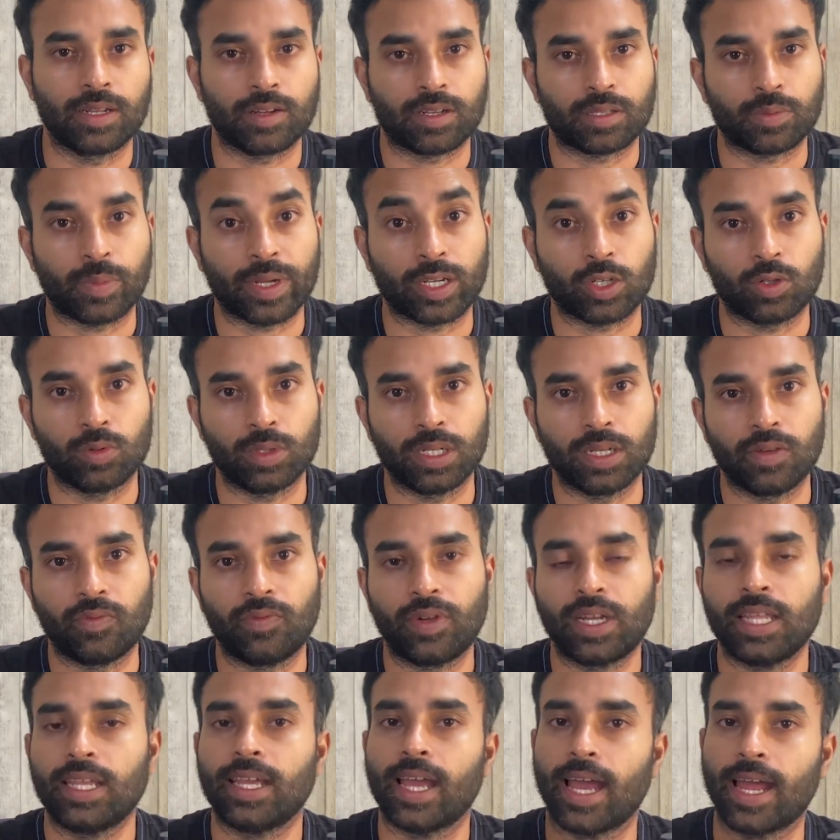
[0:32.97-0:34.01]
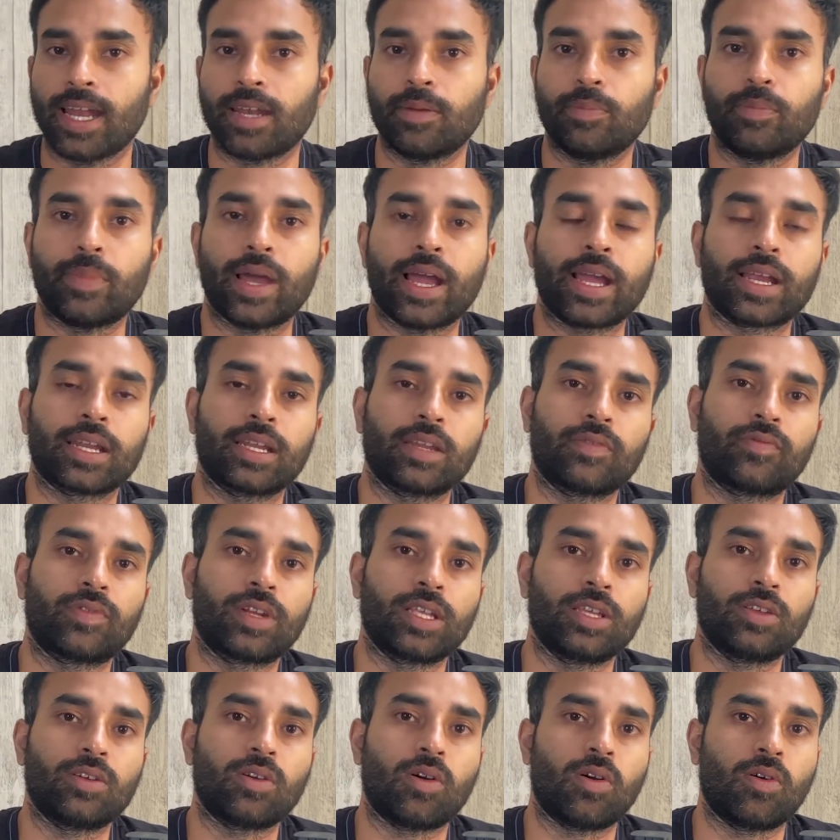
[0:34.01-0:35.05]
respect to Nifty and Bank
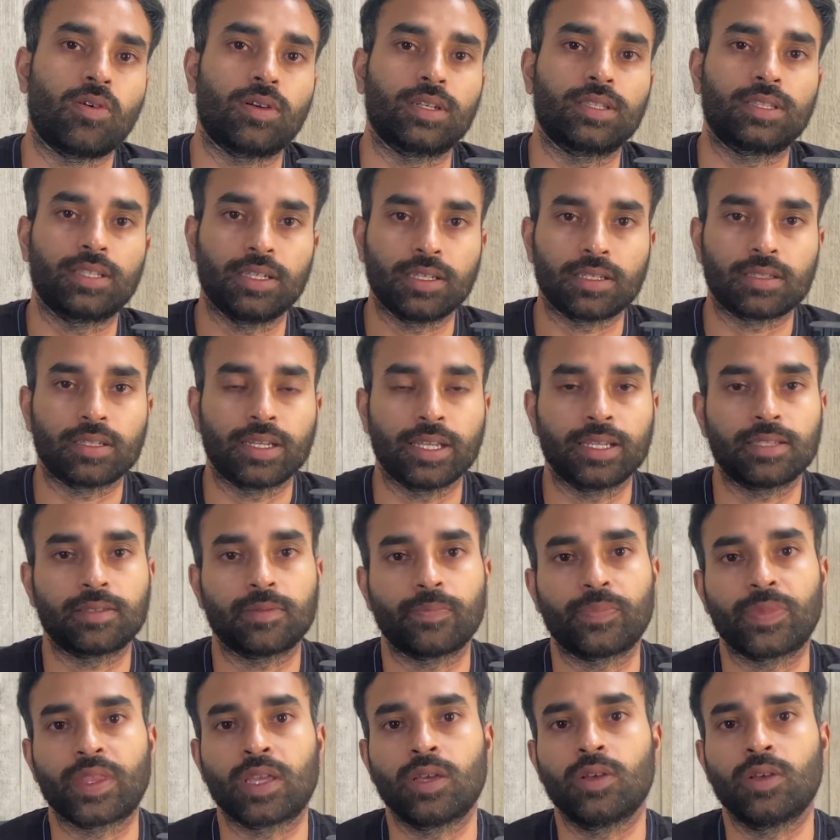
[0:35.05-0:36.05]
Nifty on Thursdays.